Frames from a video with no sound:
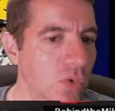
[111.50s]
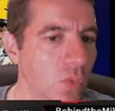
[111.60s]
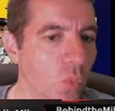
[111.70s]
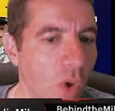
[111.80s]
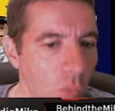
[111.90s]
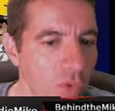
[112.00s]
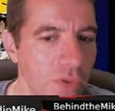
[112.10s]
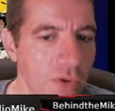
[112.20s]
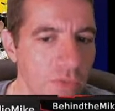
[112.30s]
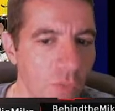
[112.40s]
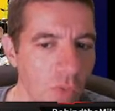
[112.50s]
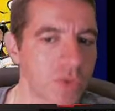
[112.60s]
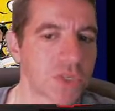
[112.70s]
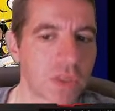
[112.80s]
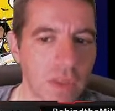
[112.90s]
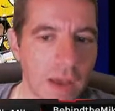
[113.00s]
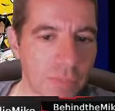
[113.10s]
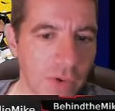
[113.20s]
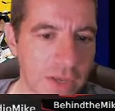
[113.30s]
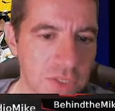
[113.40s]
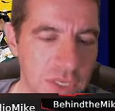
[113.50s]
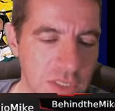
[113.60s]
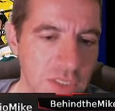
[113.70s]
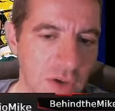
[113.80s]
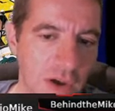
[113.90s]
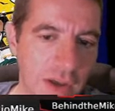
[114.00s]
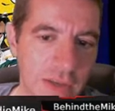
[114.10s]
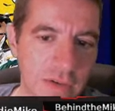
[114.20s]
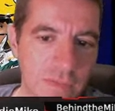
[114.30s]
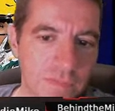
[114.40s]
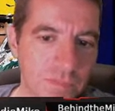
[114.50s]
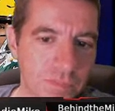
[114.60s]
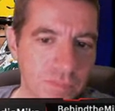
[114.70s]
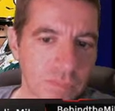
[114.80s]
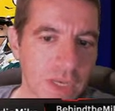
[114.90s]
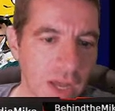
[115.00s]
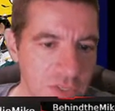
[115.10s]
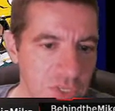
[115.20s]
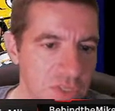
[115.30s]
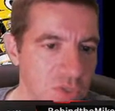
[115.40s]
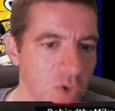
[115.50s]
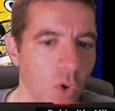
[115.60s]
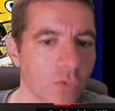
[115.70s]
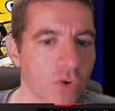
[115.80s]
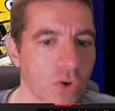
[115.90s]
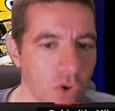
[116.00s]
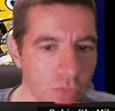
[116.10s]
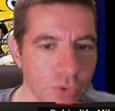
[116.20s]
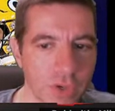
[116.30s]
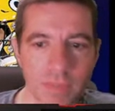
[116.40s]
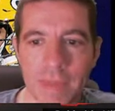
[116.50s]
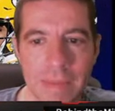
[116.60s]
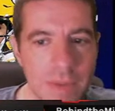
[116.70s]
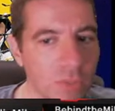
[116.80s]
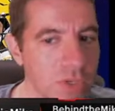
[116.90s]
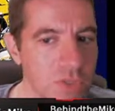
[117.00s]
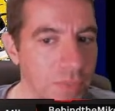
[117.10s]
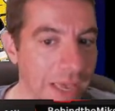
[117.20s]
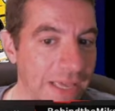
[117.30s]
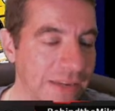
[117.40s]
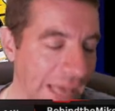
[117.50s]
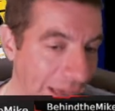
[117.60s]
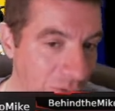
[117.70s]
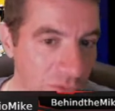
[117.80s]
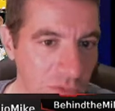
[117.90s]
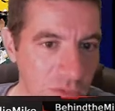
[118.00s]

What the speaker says: what was the thought process on Cousins over Herbert? Maybe it was paying down,